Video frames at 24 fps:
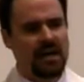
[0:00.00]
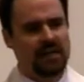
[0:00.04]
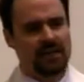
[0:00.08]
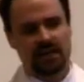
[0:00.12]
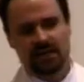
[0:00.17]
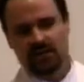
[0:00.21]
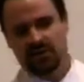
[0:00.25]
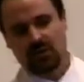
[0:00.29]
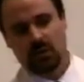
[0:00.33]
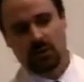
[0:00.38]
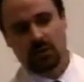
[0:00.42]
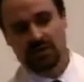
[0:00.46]

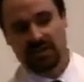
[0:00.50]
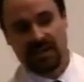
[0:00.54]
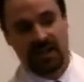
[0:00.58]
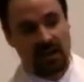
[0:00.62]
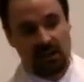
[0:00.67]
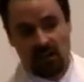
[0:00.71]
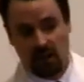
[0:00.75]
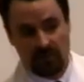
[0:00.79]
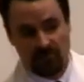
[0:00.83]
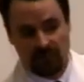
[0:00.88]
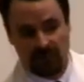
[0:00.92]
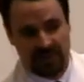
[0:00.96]
that so
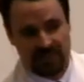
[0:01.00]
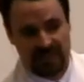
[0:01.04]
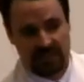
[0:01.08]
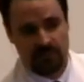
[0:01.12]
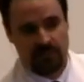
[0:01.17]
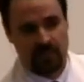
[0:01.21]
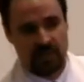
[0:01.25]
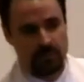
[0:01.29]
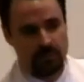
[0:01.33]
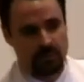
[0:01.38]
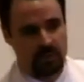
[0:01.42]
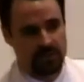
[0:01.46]
terrify the
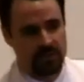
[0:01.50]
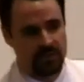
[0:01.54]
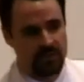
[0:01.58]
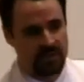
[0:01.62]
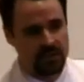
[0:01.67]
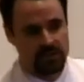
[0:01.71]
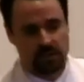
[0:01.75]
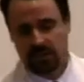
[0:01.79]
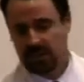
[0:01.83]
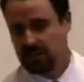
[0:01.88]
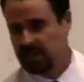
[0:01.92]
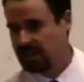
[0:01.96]
people of
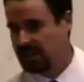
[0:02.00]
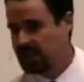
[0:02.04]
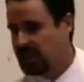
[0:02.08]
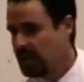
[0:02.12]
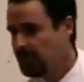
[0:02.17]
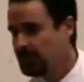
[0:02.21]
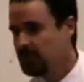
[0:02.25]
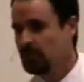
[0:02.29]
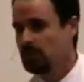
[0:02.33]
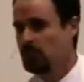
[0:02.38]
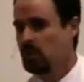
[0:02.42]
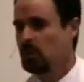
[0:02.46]
Israel that they
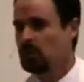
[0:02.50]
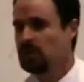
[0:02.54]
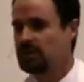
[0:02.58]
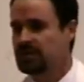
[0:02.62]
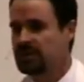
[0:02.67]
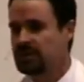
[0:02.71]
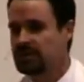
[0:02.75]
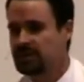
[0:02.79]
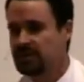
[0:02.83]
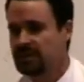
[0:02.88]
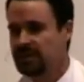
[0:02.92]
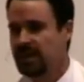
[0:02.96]
come to
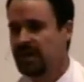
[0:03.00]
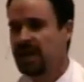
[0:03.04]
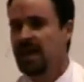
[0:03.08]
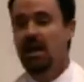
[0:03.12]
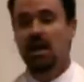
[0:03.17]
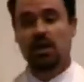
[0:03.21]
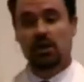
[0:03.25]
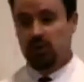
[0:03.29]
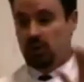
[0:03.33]
Moses and say,